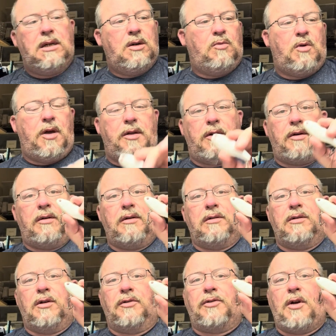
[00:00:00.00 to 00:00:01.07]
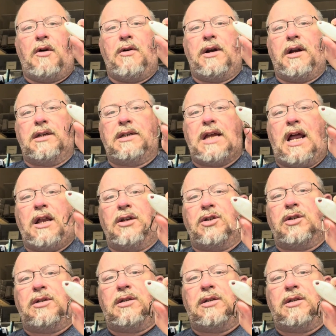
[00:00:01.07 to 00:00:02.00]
whether you're throwing a silent